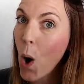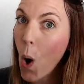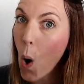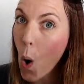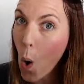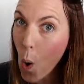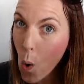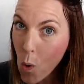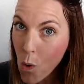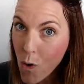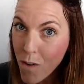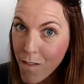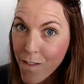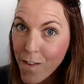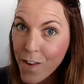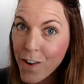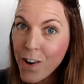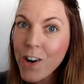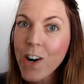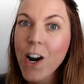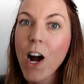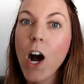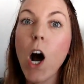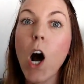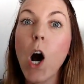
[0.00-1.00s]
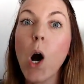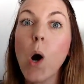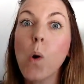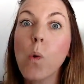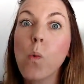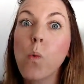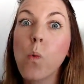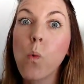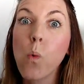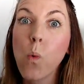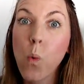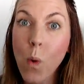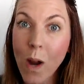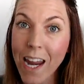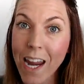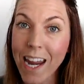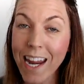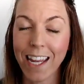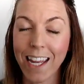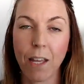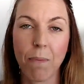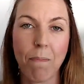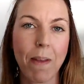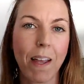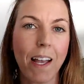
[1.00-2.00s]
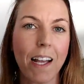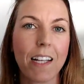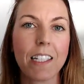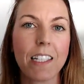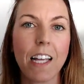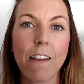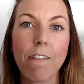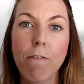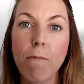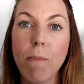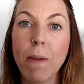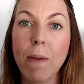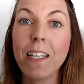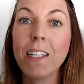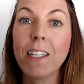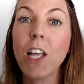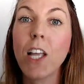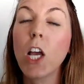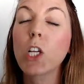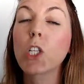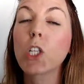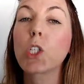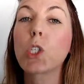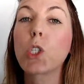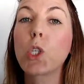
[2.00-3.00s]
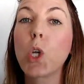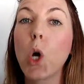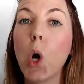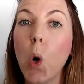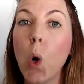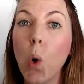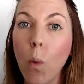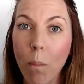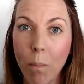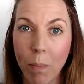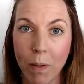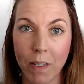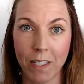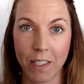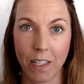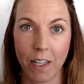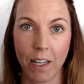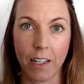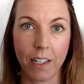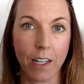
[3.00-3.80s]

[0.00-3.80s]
over a week because I've been so busy.